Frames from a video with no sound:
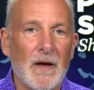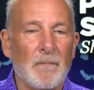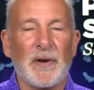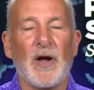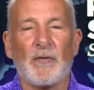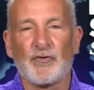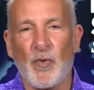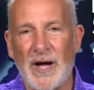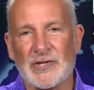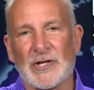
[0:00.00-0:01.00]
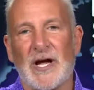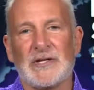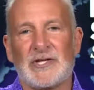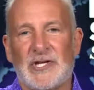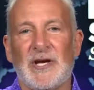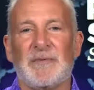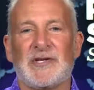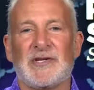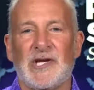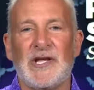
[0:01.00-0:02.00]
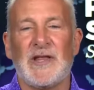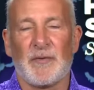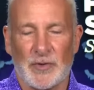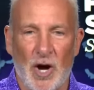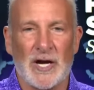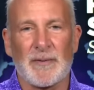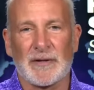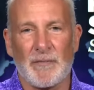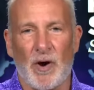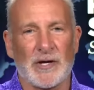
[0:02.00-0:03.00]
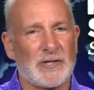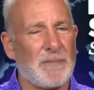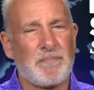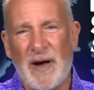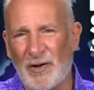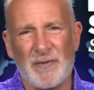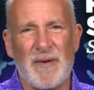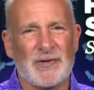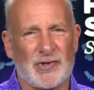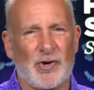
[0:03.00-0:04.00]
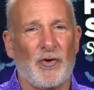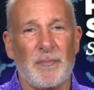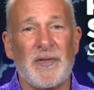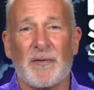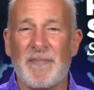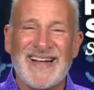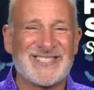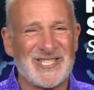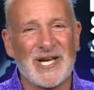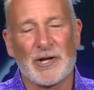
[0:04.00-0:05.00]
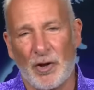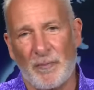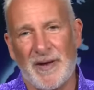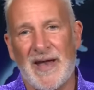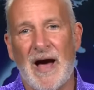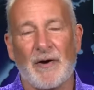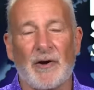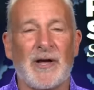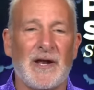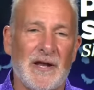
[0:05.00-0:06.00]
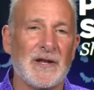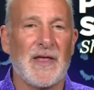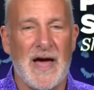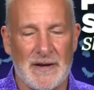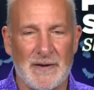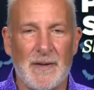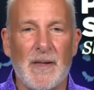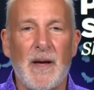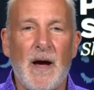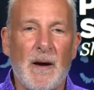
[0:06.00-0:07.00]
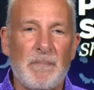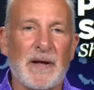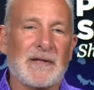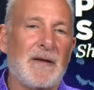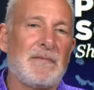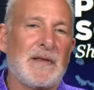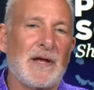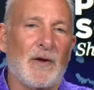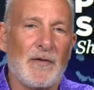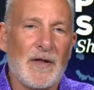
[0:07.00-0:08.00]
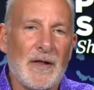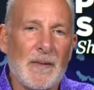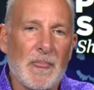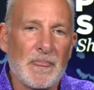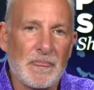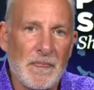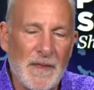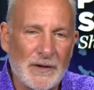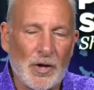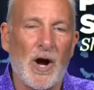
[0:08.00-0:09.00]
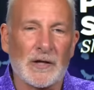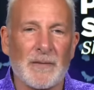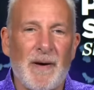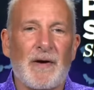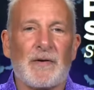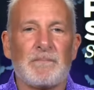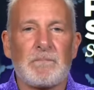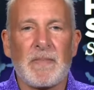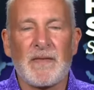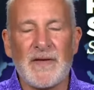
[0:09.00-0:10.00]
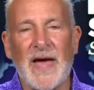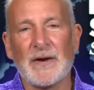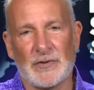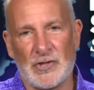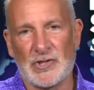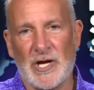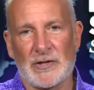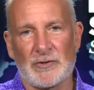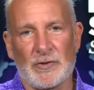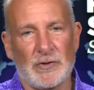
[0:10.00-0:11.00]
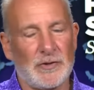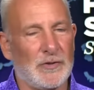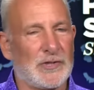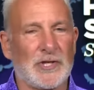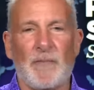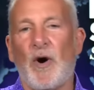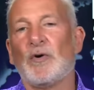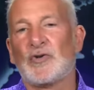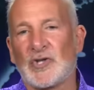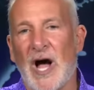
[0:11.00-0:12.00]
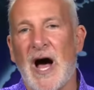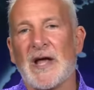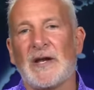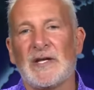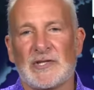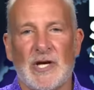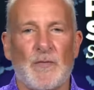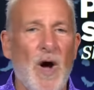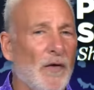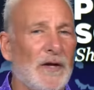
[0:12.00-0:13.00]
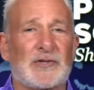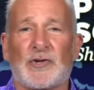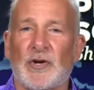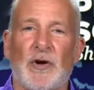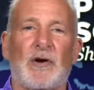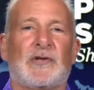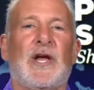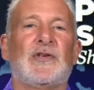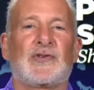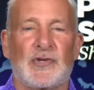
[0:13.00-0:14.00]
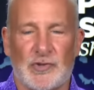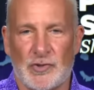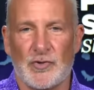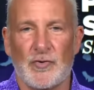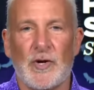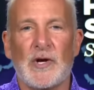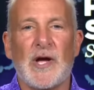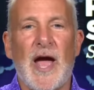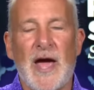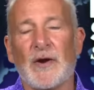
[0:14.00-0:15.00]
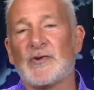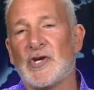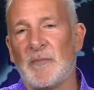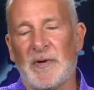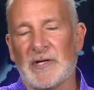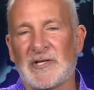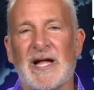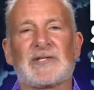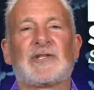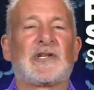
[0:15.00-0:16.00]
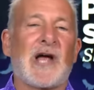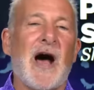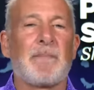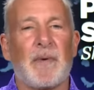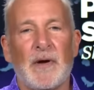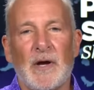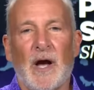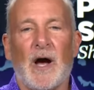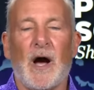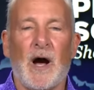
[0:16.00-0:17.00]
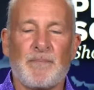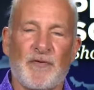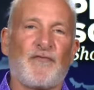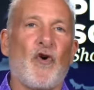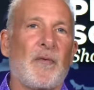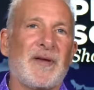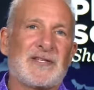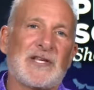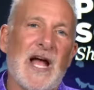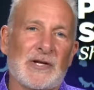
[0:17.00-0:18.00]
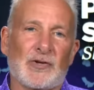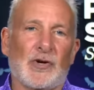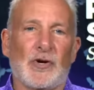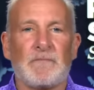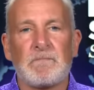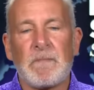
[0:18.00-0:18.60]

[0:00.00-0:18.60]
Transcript: But you know, I was watching on CNBC, they were talking about the markets. They barely mentioned gold. I mean, they're mentioning it a little bit now, and I'll get into that. But they, you know, they talked about the energy sector. There was some host on, and he said, Well, let's turn our attention to energy because that's the top uh, performing sector